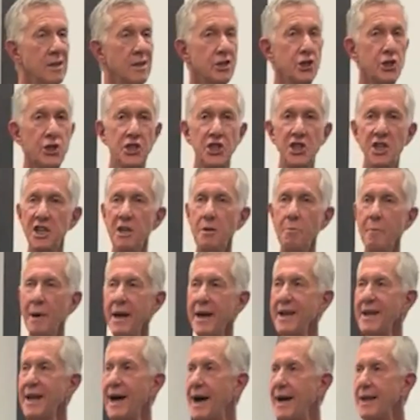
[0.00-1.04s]
she
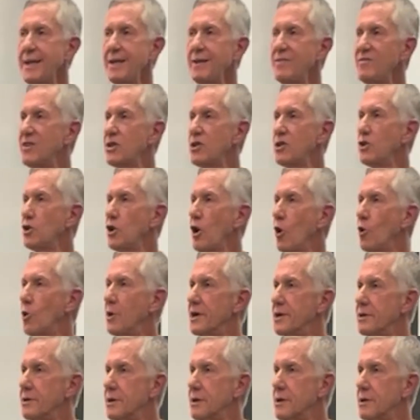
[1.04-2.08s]
may not even know
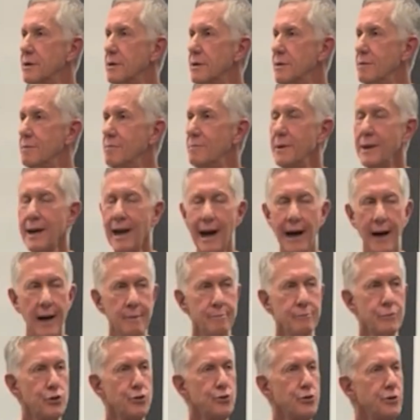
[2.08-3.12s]
it, but
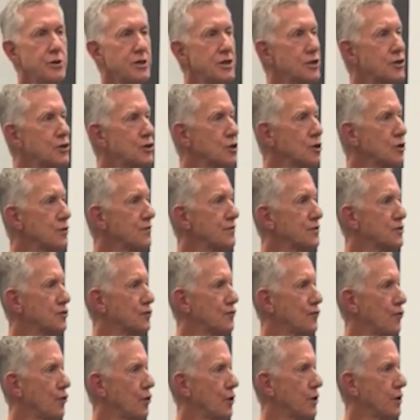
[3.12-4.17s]
I'm doing a service
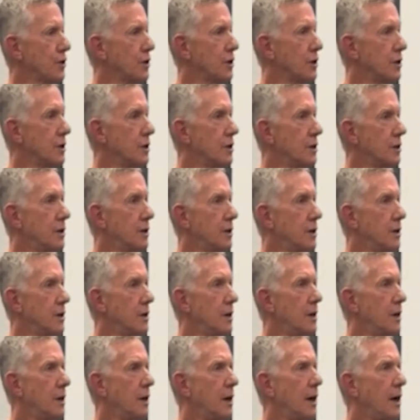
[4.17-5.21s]
for her.
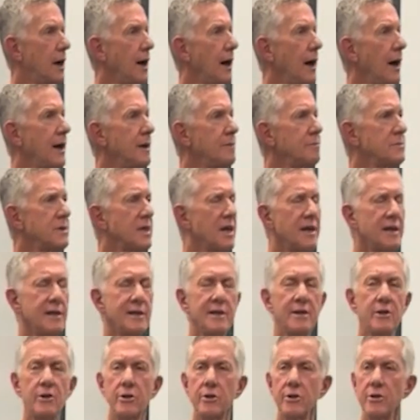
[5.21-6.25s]
I'm
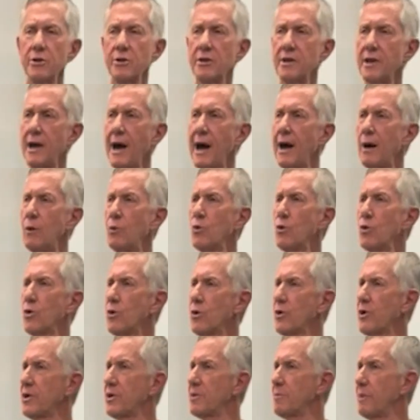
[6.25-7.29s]
letting her not
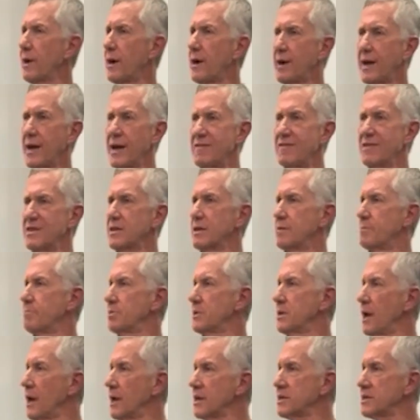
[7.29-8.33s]
worry about having to
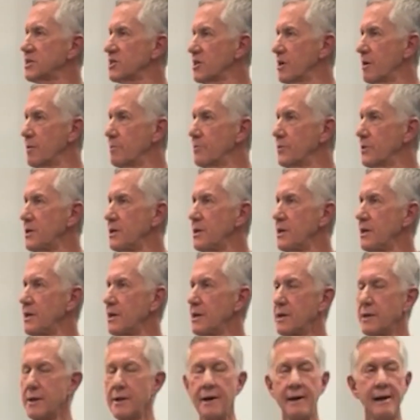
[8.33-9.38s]
plug something
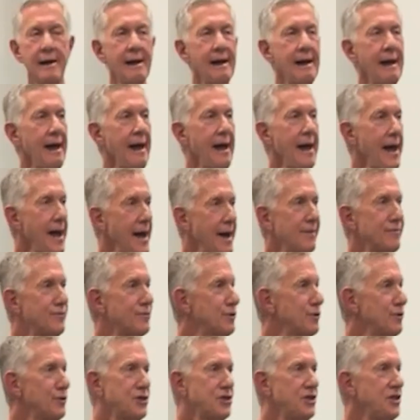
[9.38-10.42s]
in
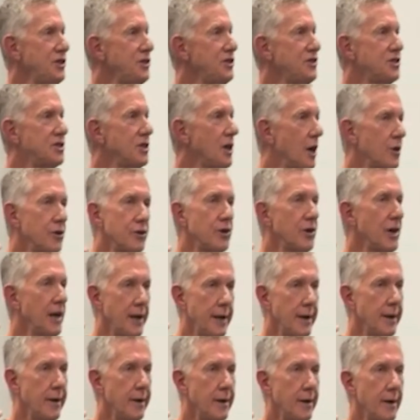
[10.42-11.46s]
after she's done her
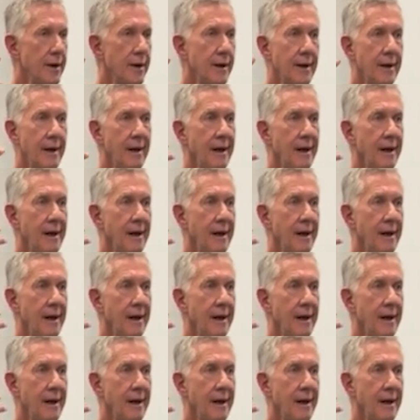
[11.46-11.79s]
hair,